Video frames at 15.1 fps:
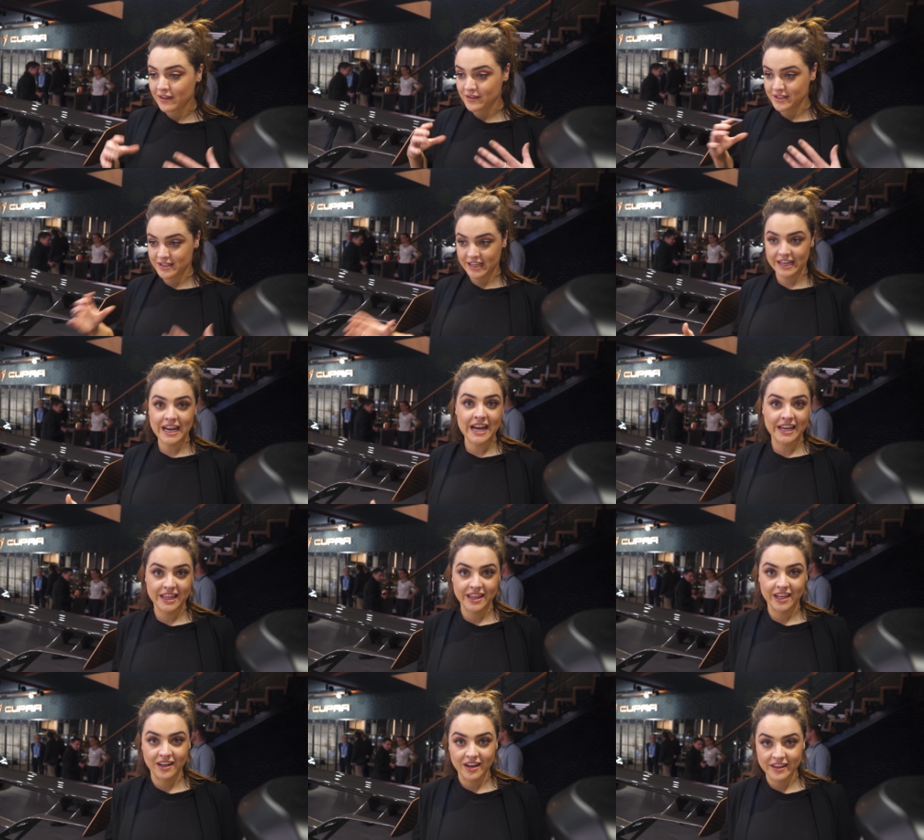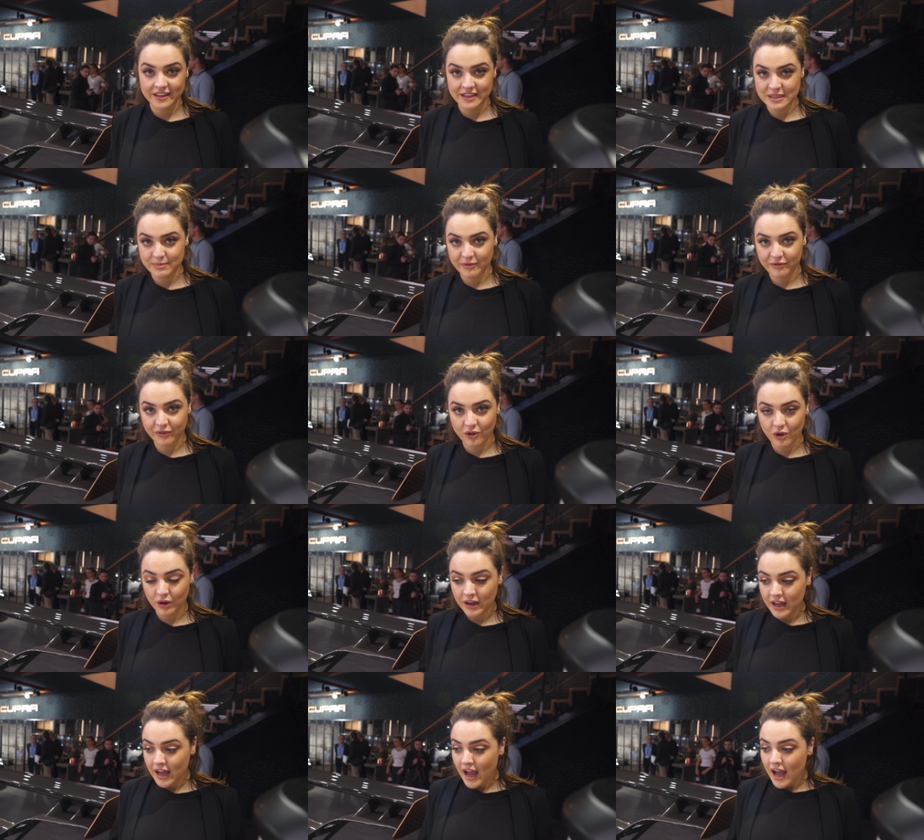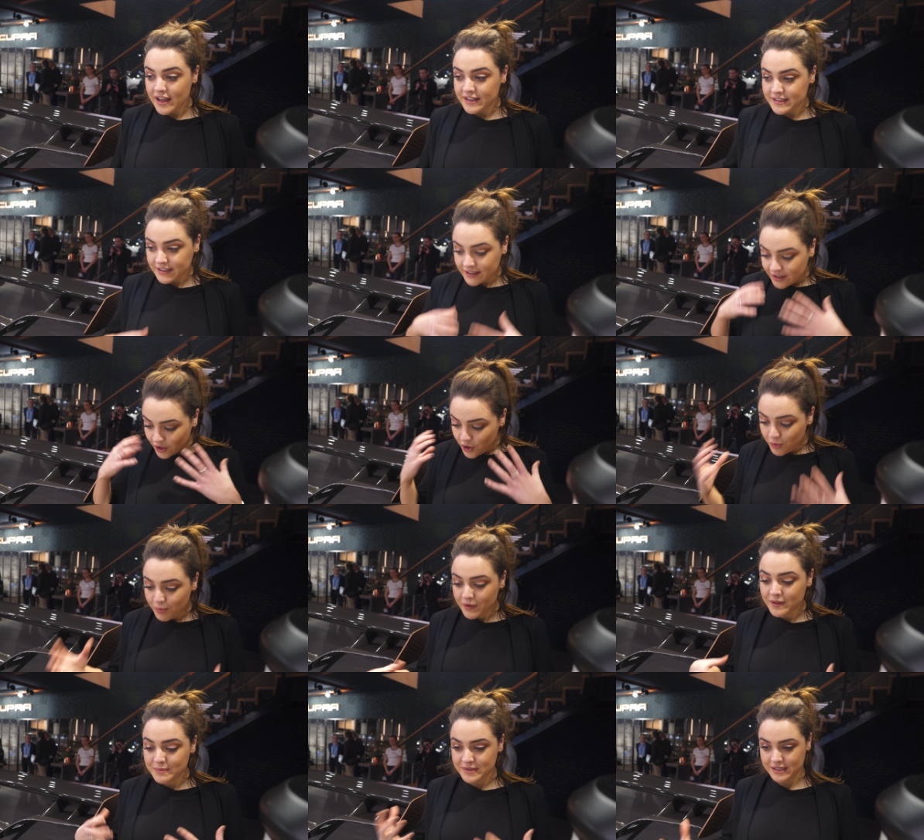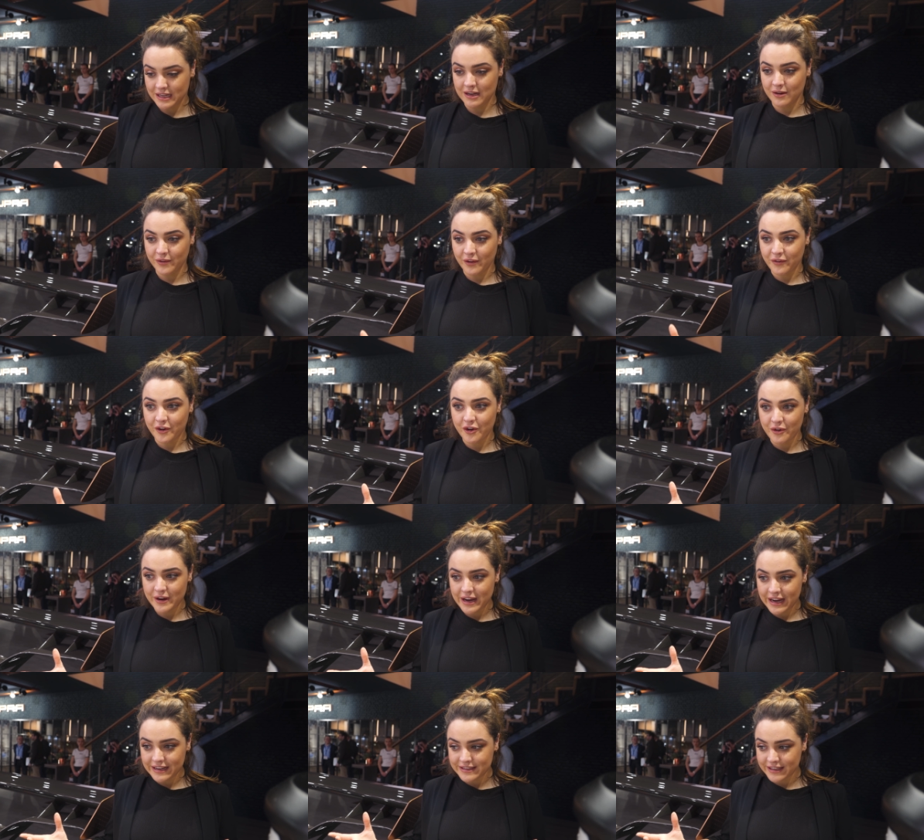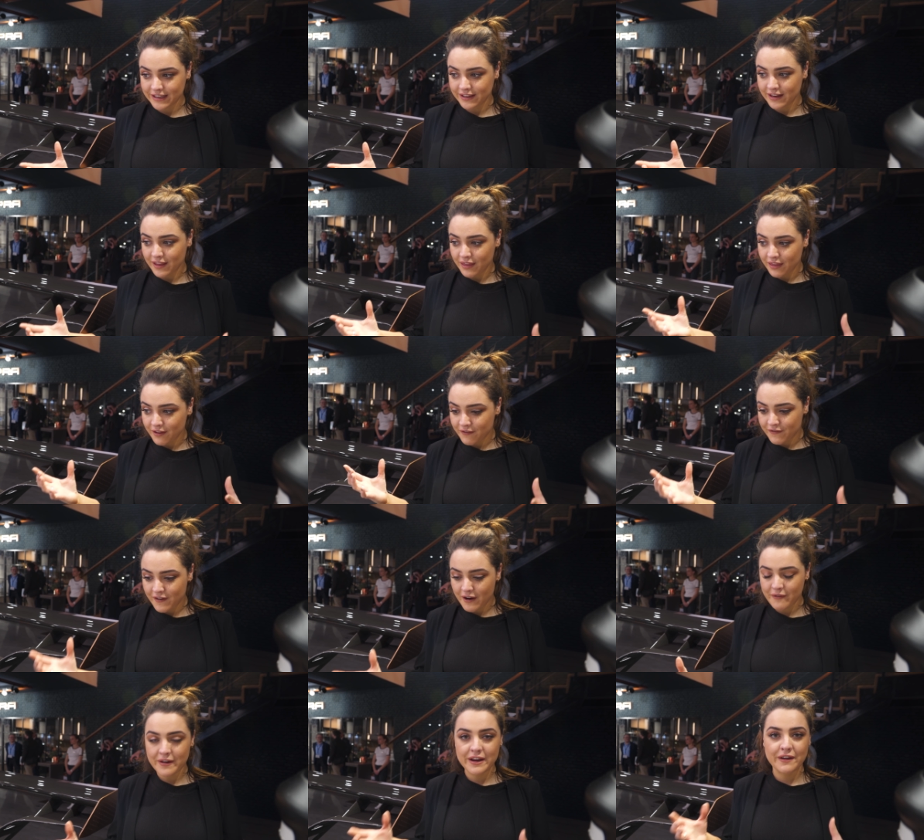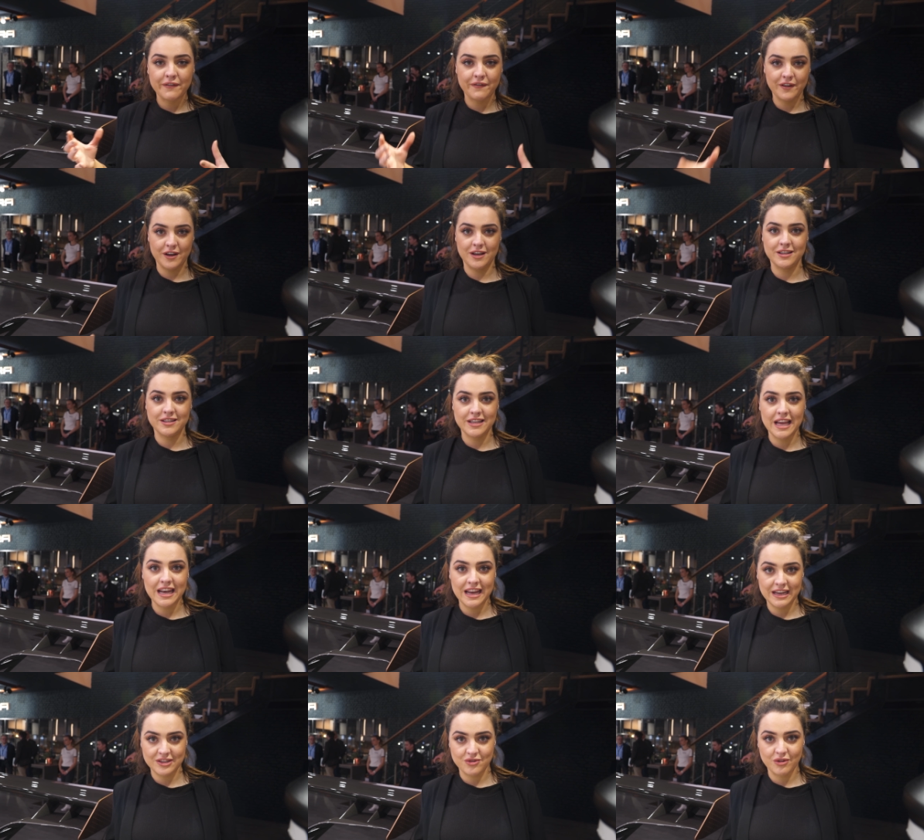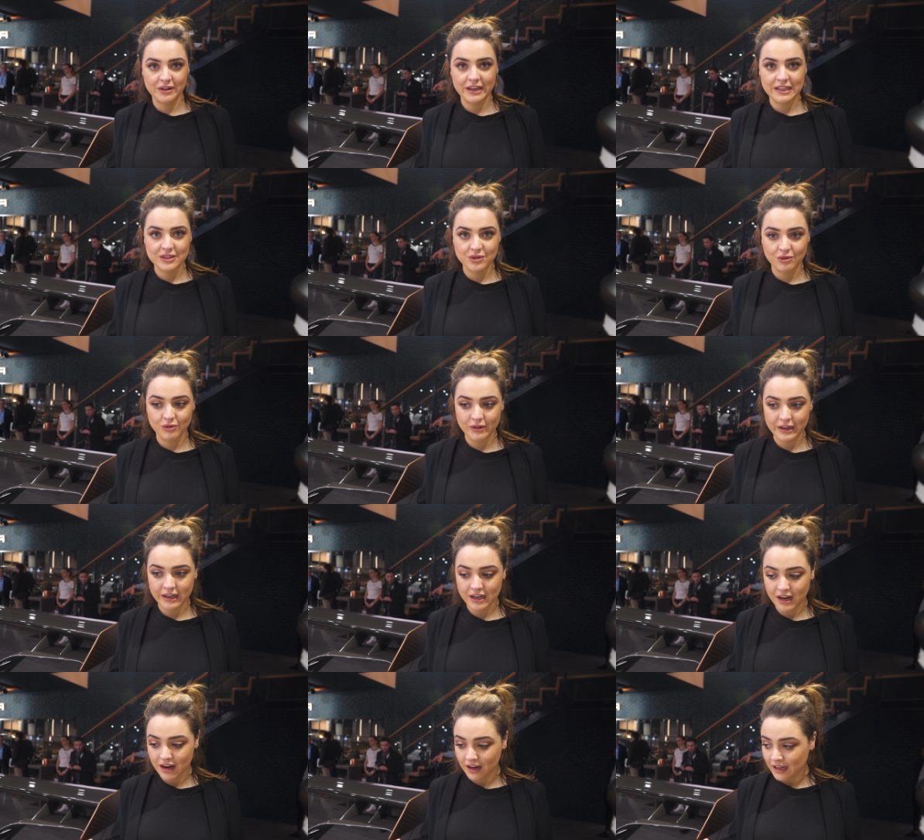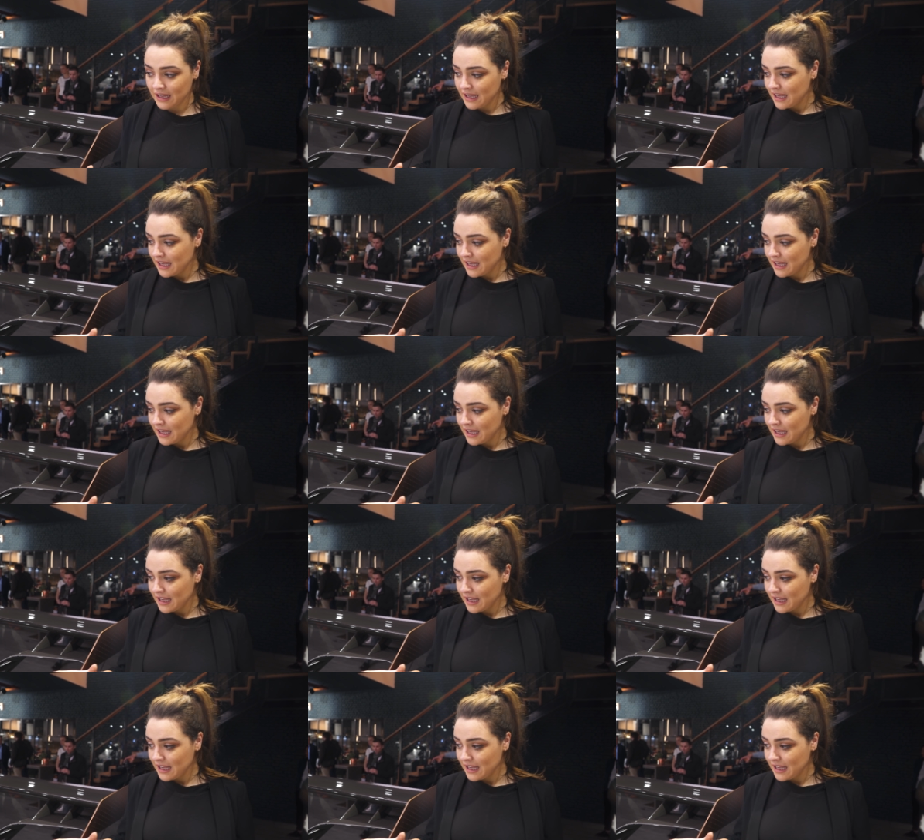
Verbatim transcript: ever seen anything like this before. Cupra themselves have created the very first electronic touring car.